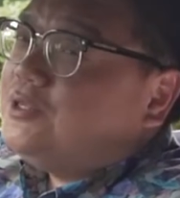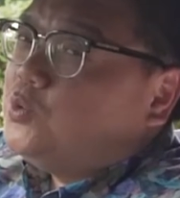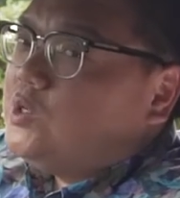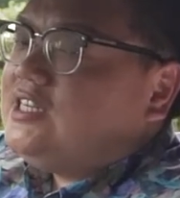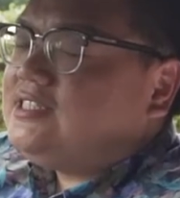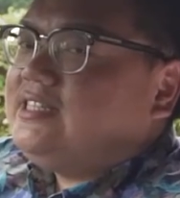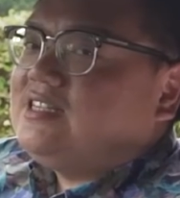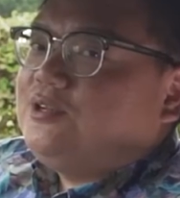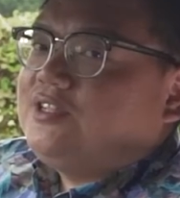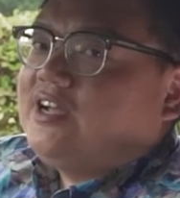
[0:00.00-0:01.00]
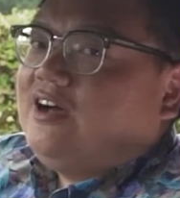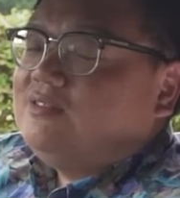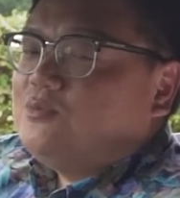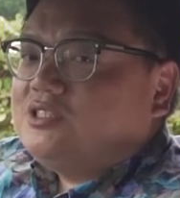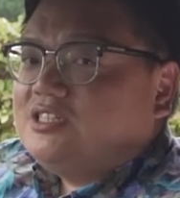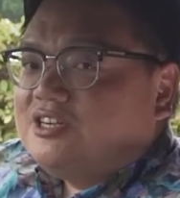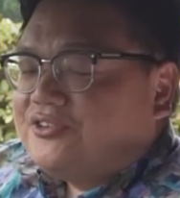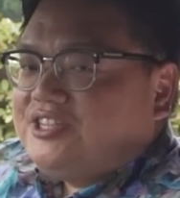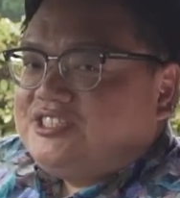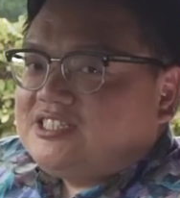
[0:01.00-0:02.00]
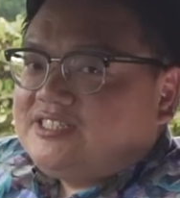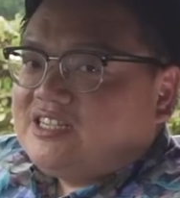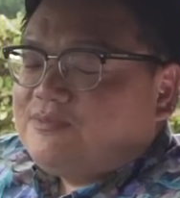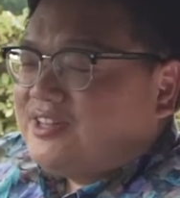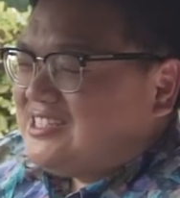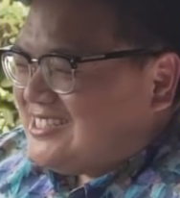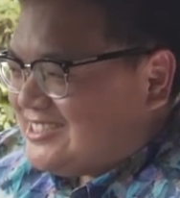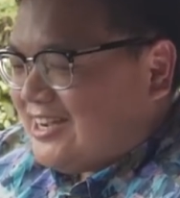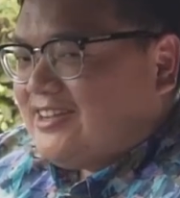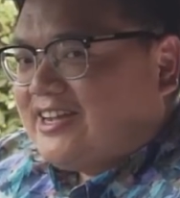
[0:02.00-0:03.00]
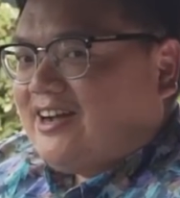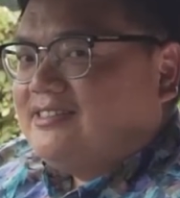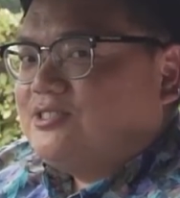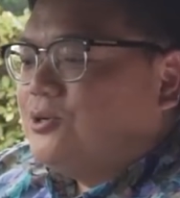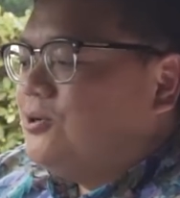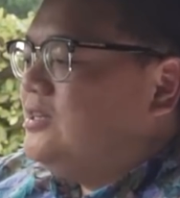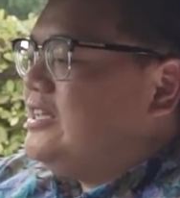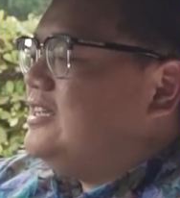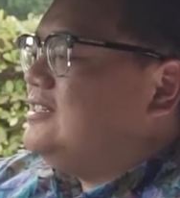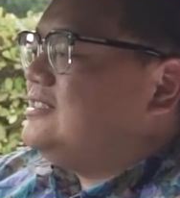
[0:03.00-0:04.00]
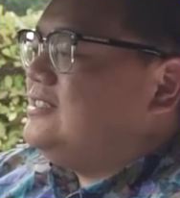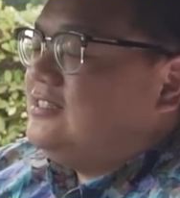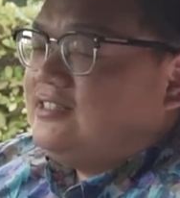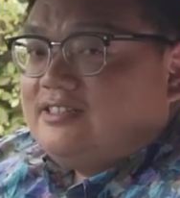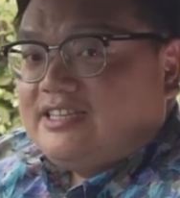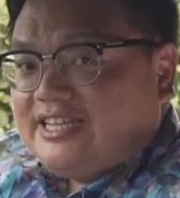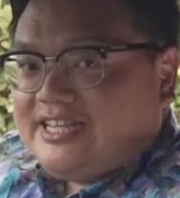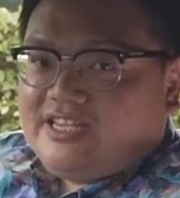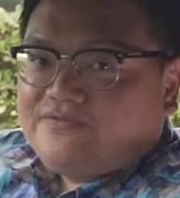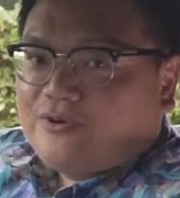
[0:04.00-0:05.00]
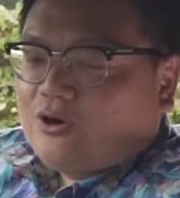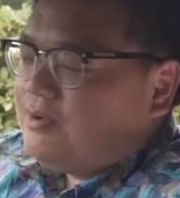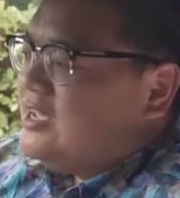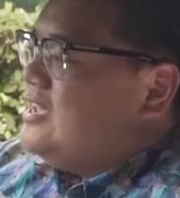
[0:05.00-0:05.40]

the worst thing about the car, the most egregious thing about this entire car as a whole, is the key fob.